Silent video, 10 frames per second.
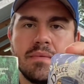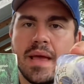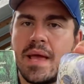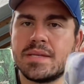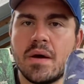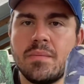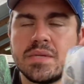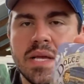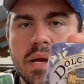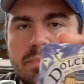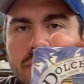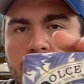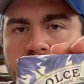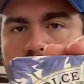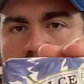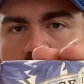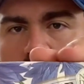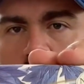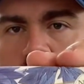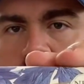It's almost like a beautiful
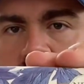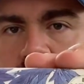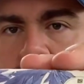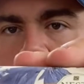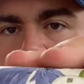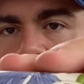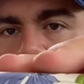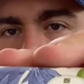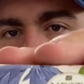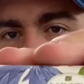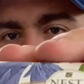art picture that you're getting.